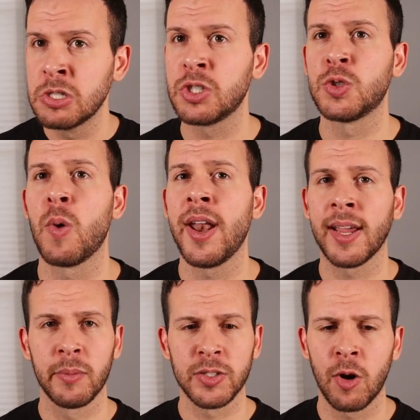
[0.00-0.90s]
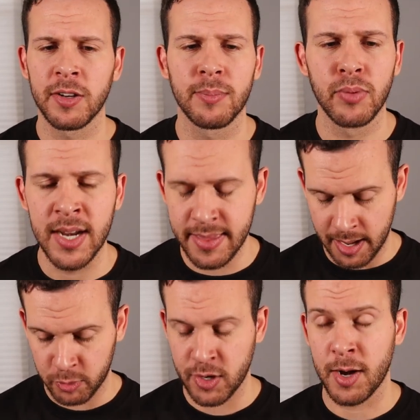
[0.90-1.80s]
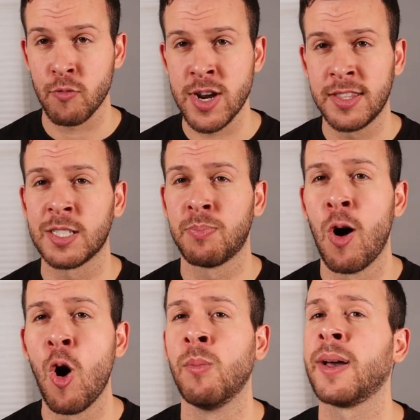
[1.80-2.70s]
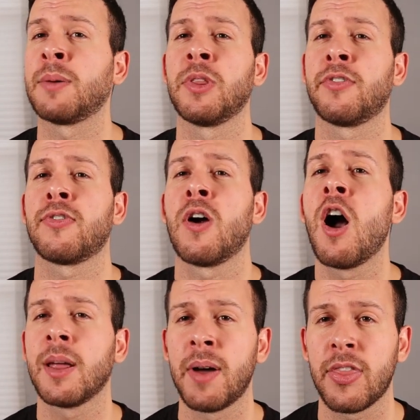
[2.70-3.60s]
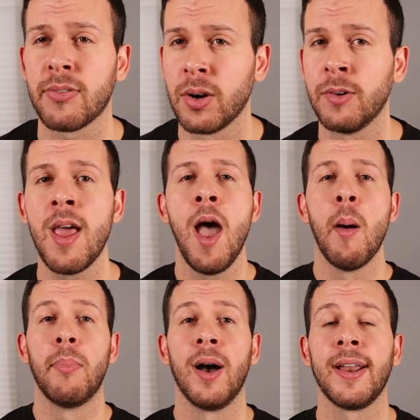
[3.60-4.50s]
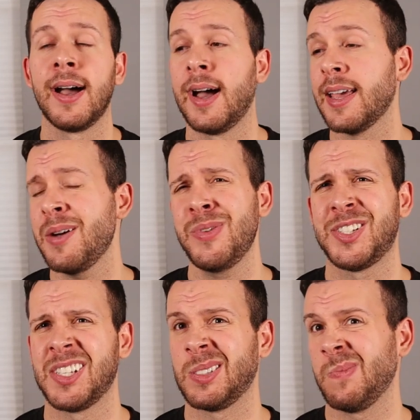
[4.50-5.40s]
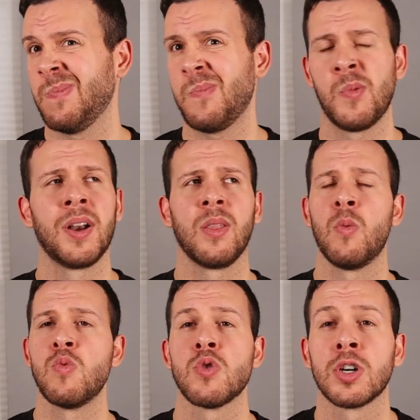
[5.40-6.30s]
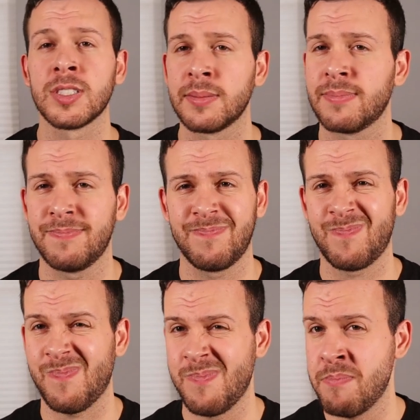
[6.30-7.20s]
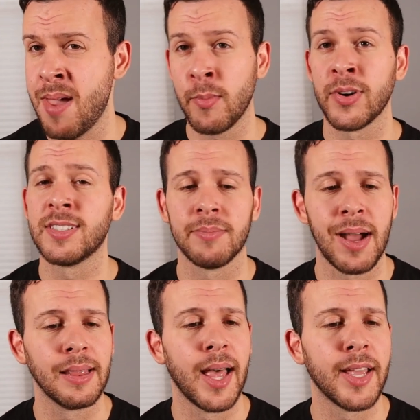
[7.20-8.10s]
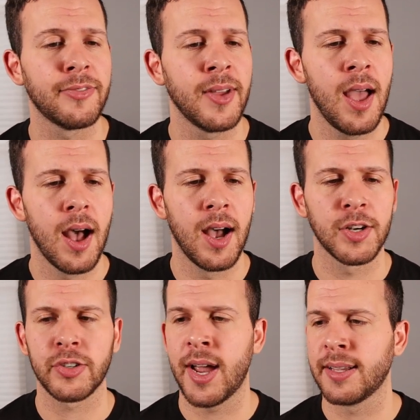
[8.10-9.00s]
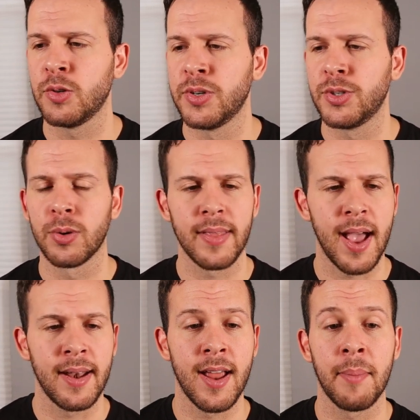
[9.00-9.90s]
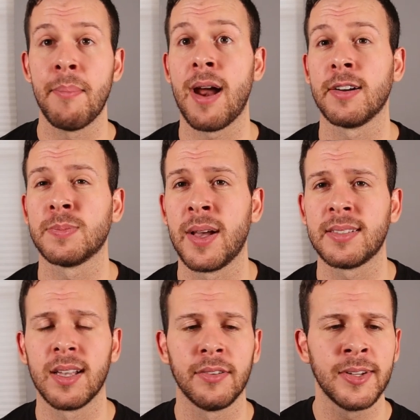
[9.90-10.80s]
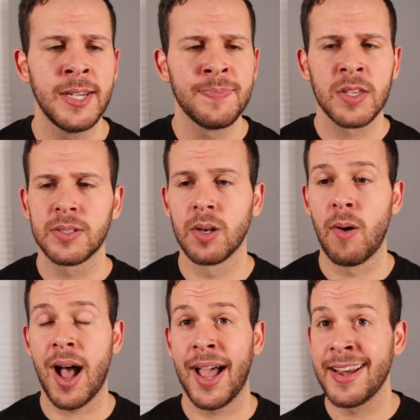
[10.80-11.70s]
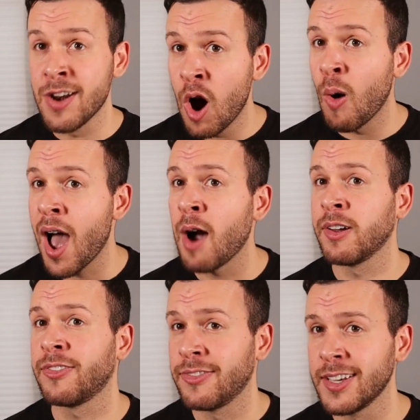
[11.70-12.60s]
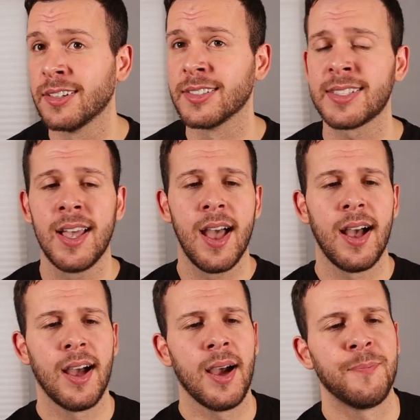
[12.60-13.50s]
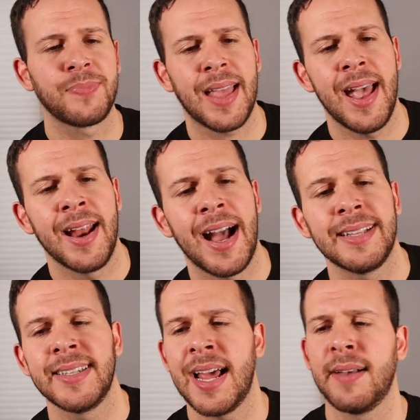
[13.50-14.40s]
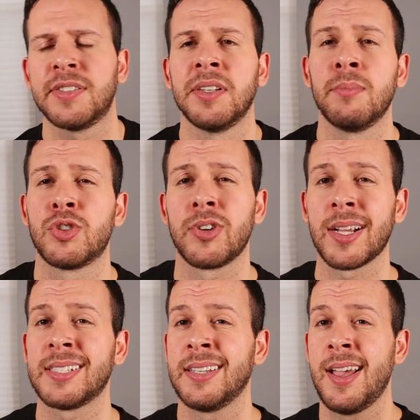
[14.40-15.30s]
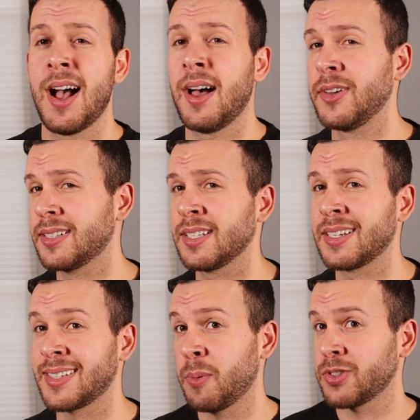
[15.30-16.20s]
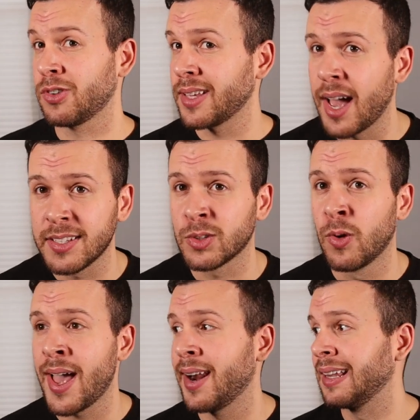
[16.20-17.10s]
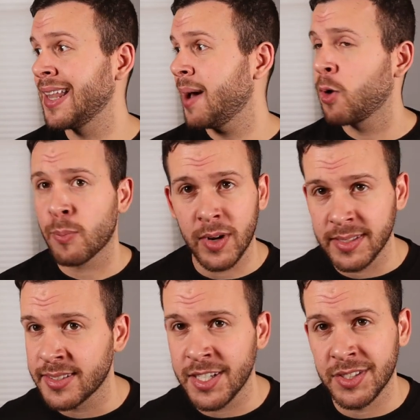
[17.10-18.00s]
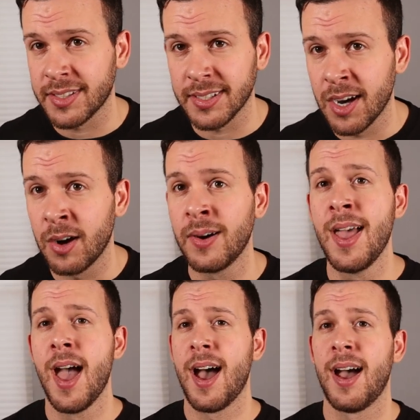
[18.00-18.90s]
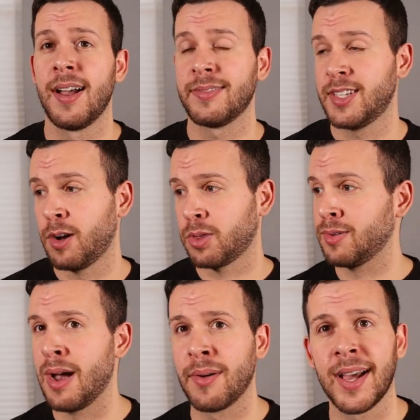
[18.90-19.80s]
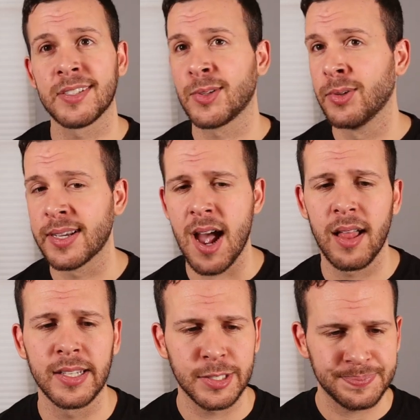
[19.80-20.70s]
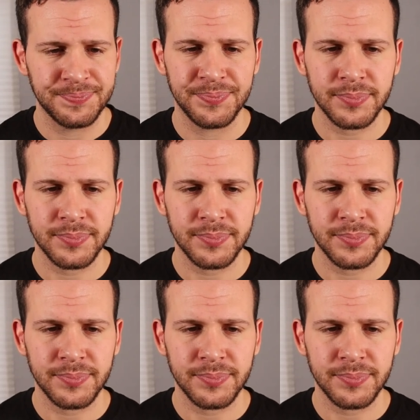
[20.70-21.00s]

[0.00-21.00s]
sweating. It was hard to breathe. And I'm trying to read this poem like with a frog in my throat. But uh, it was just one of the worst memories of my life uh, trying to endure that and not embarrass myself. So I know how it feels. Um, and I did have some tricks obviously, because that was early high school. I had a lot more presentations to go, uh, you know, throughout high school and college.